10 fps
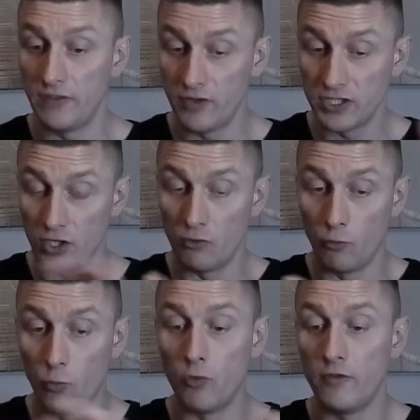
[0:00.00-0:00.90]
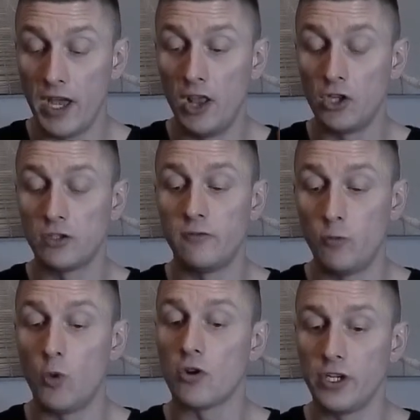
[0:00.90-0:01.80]
there's a lot of
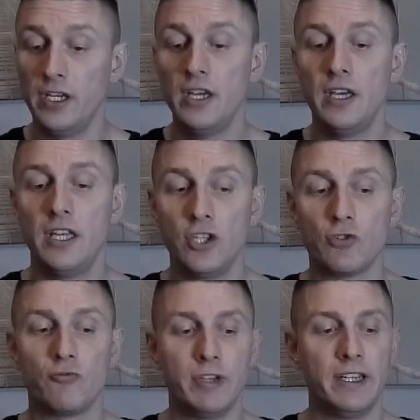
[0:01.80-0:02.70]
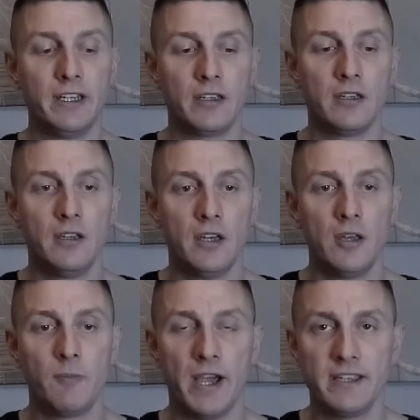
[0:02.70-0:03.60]
worry in your reading,
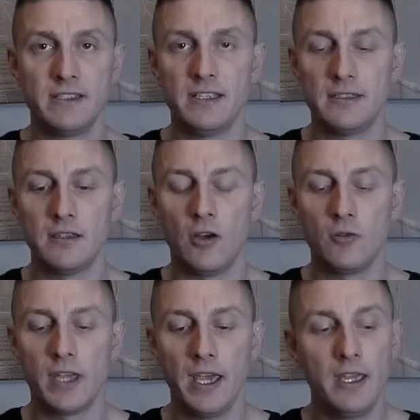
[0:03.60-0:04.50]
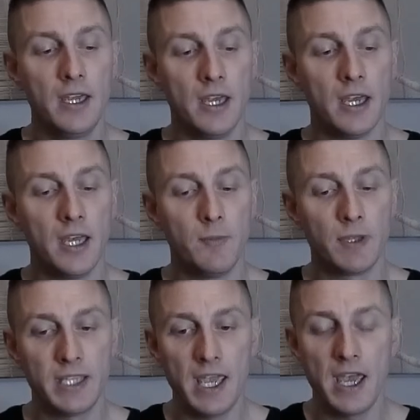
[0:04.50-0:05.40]
Pisces, okay?
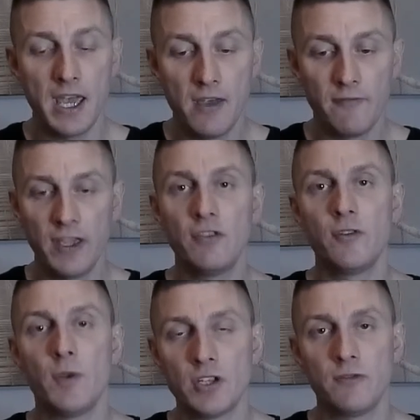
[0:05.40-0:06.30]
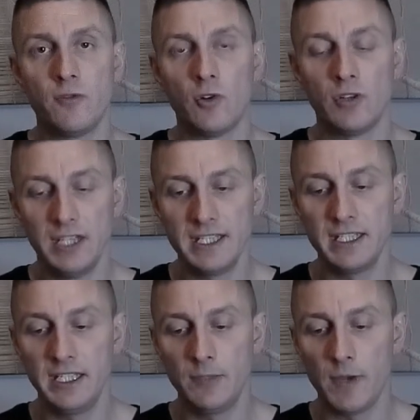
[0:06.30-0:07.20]
But yeah, thank you very much for
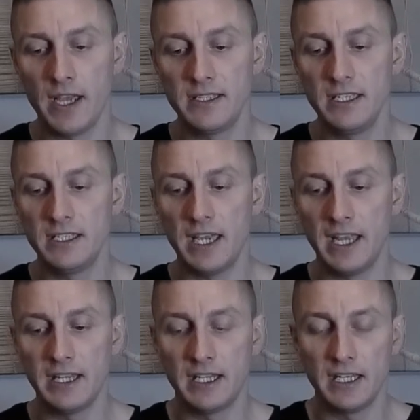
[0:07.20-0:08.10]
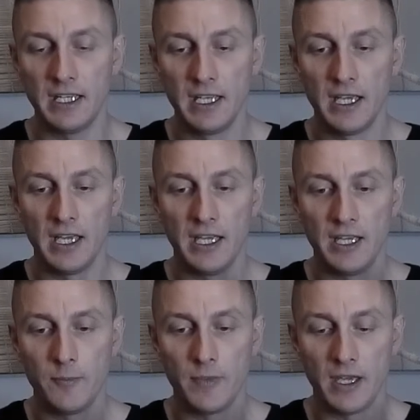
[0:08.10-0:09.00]
listening, Pisces,
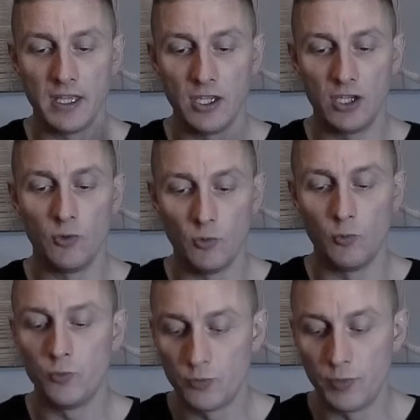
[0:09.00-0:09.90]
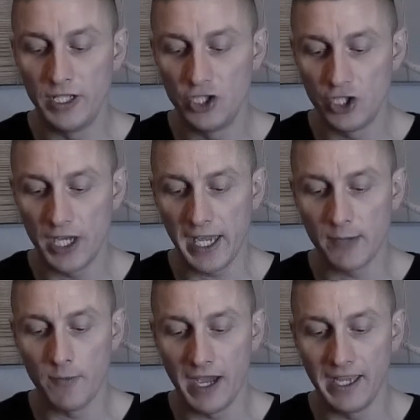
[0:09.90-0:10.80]
and please check
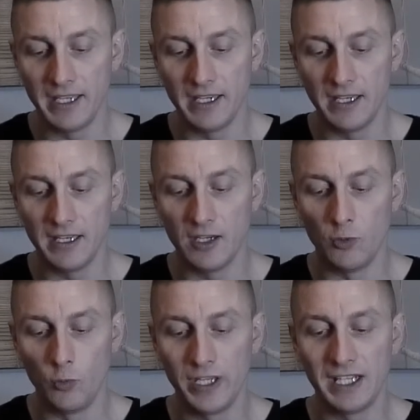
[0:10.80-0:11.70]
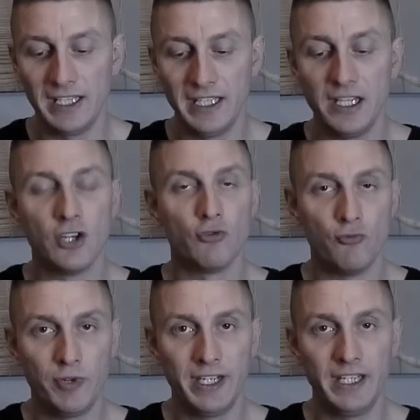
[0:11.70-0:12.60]
my weekly
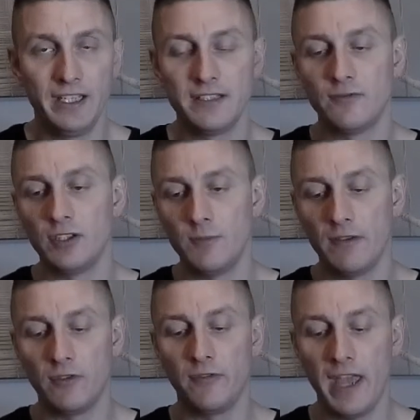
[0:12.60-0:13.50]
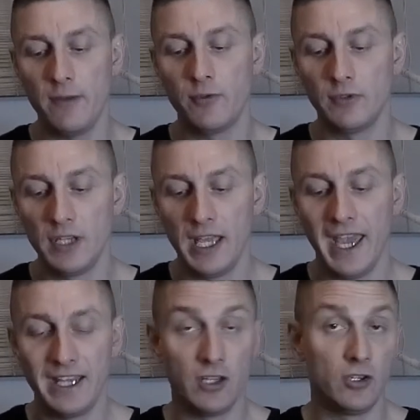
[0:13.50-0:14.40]
readings for the month of April and